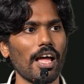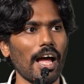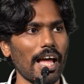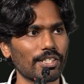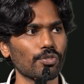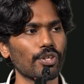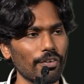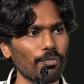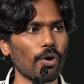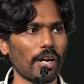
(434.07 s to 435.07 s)
as you
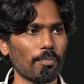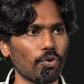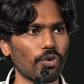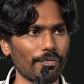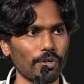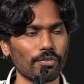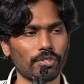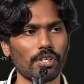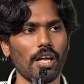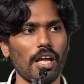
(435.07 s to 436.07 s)
give more and more reviews.